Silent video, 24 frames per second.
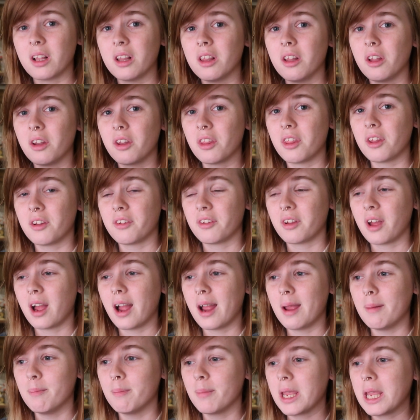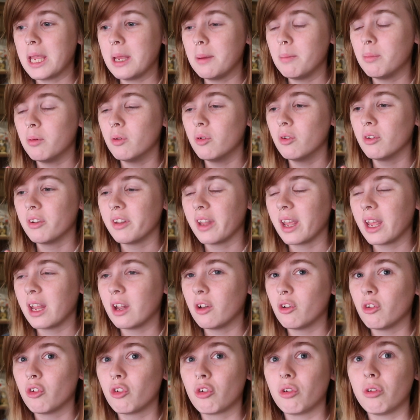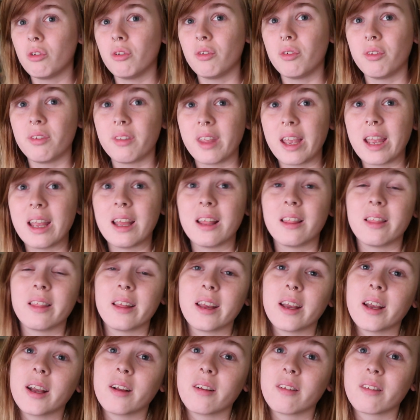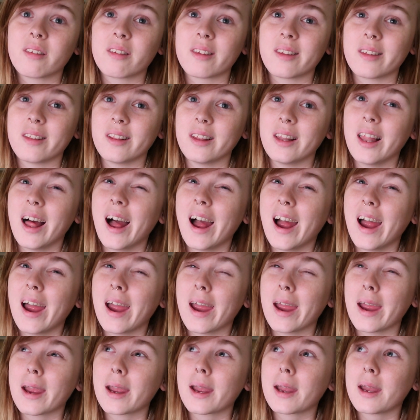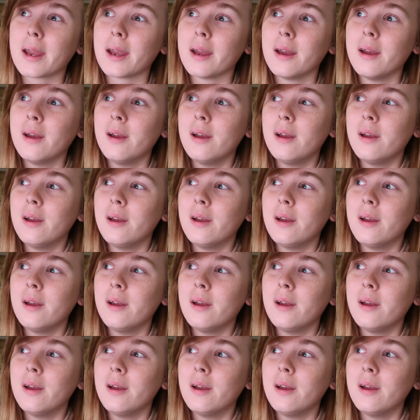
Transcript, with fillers: a lot of the time people tend to say things like,